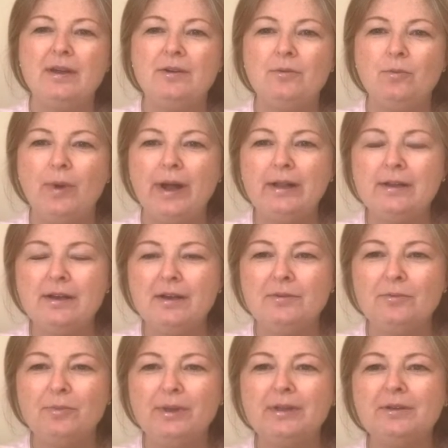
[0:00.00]
Welcome
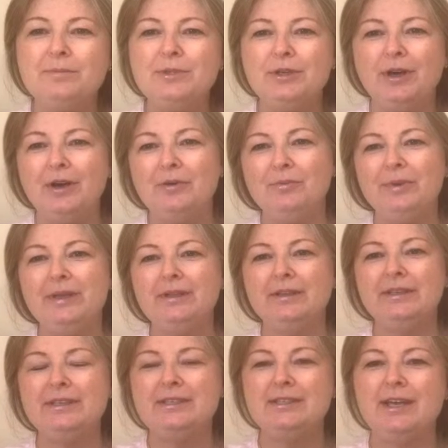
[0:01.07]
to our weekly
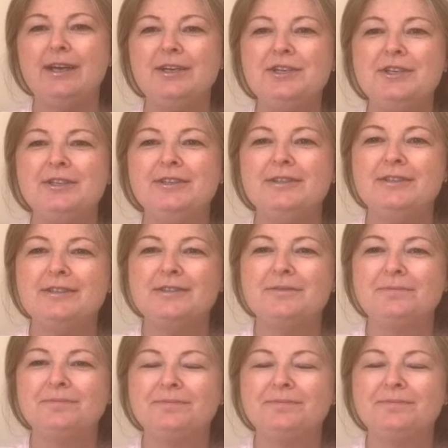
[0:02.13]
sessions.